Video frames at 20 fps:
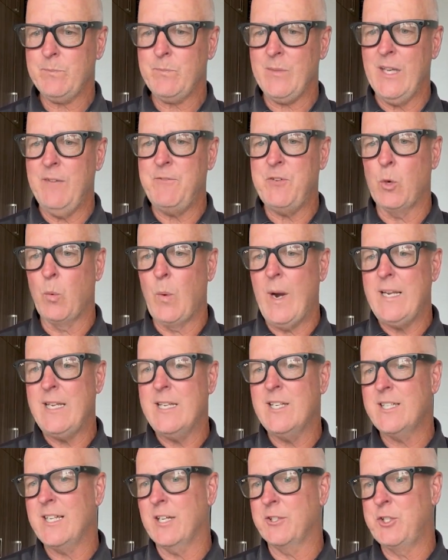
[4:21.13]
if you're waiting
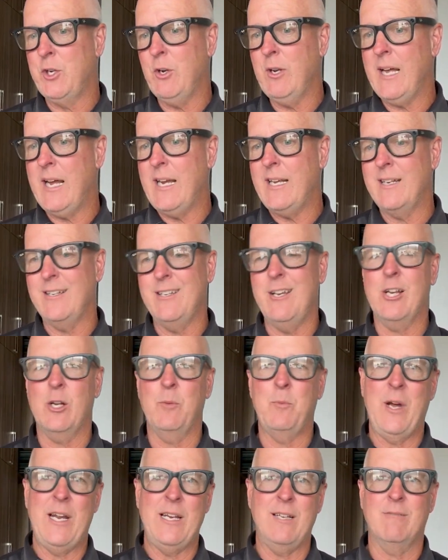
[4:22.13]
until too late, you
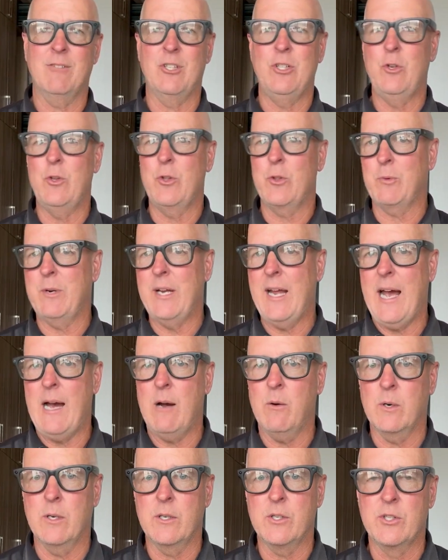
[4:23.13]
could wait 2-3
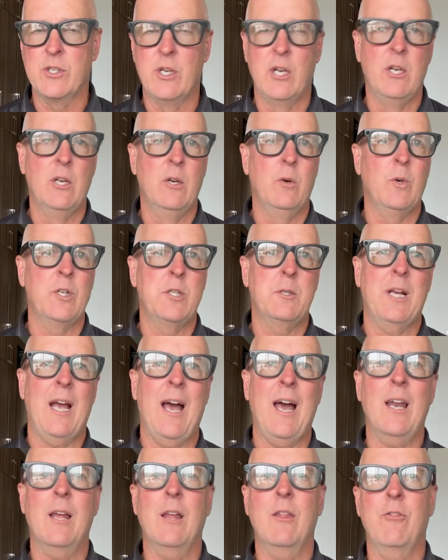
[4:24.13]
hours, which
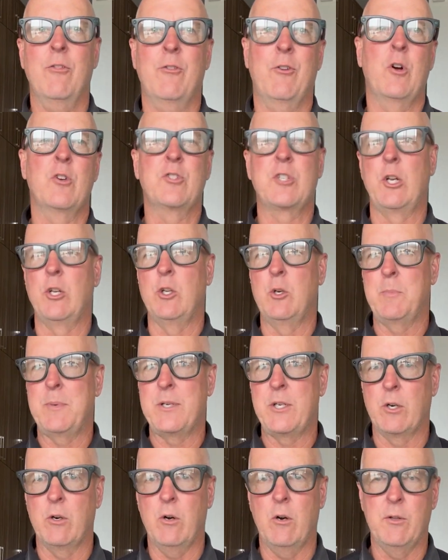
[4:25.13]
kind of throws a loop in
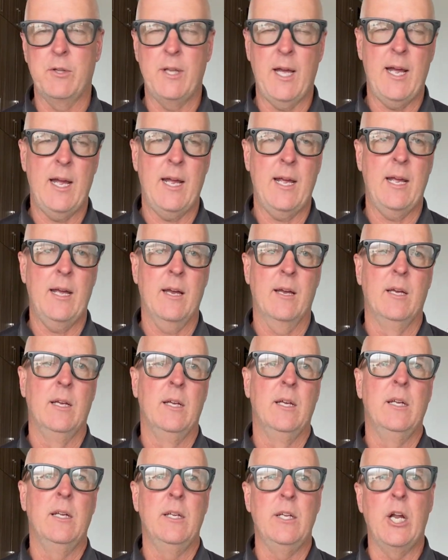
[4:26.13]
your whole day.
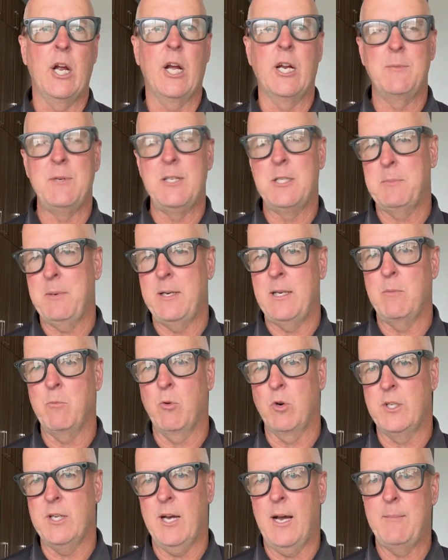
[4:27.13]
You're going to be spending
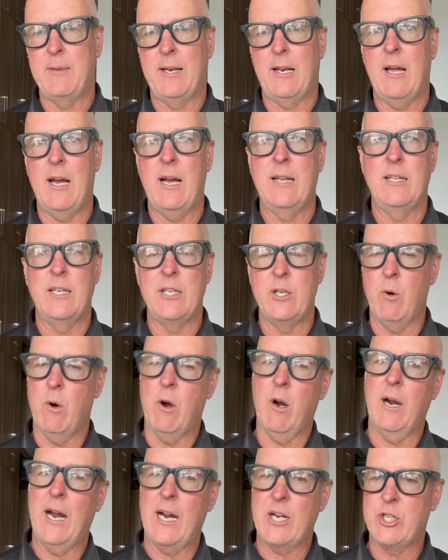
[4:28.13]
more time in line than you
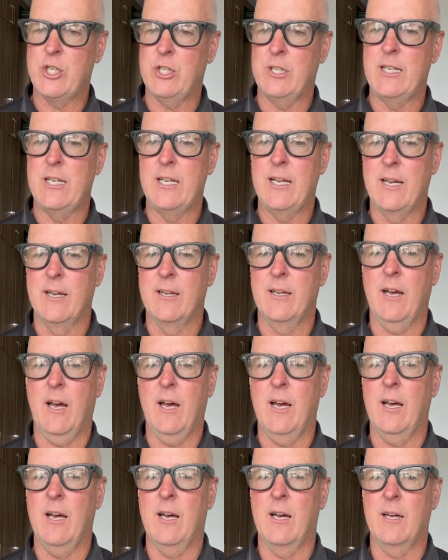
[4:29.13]
are actually
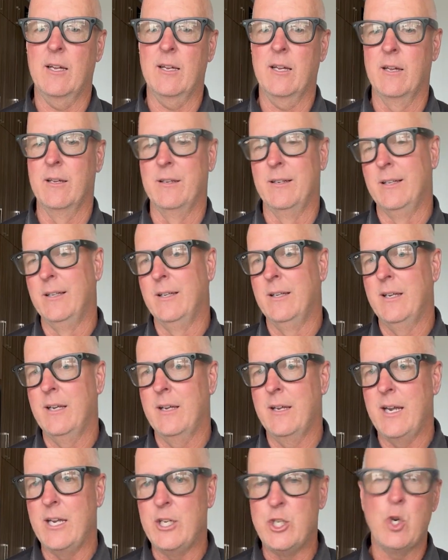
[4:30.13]

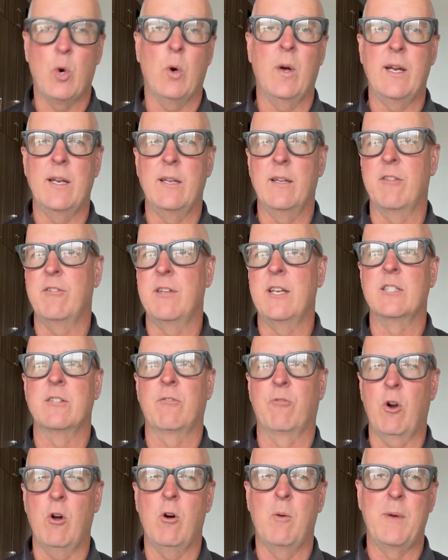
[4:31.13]
enjoying the things
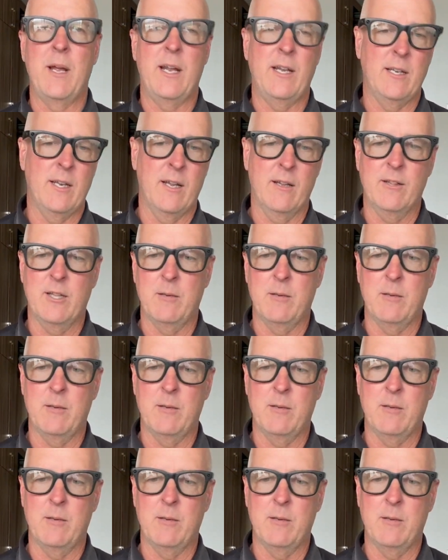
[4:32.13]
of Rome and